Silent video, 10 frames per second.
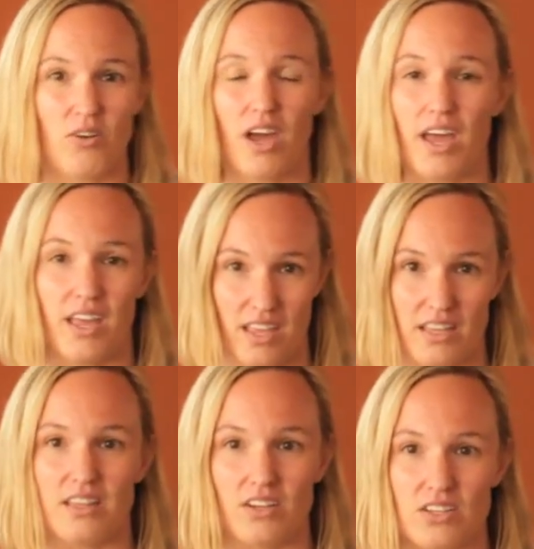
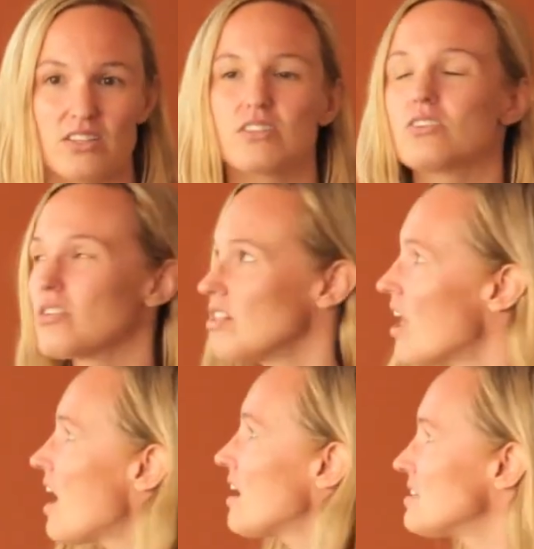okay? There are a
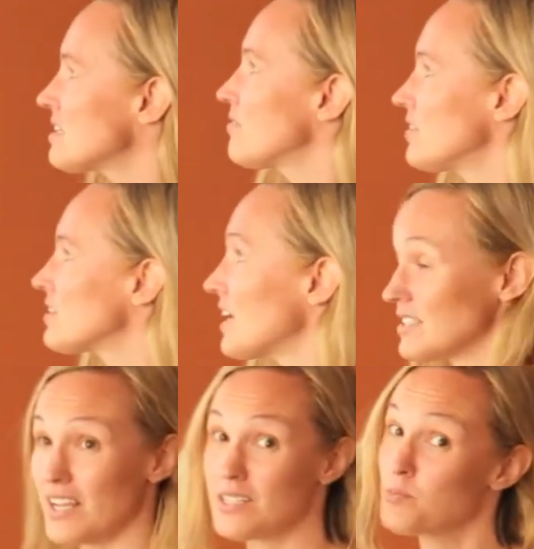lot of different
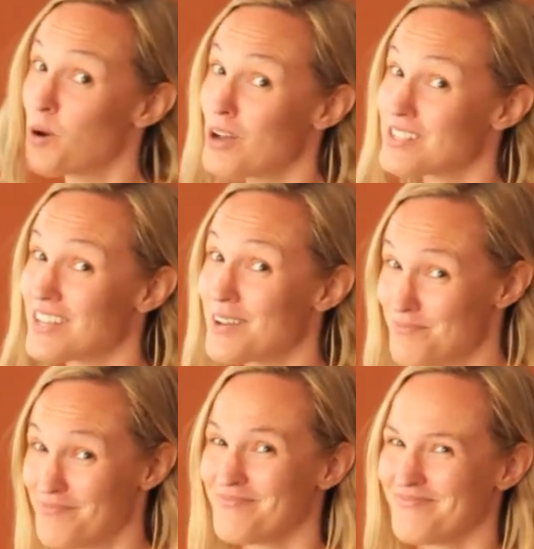things, and his paw's up.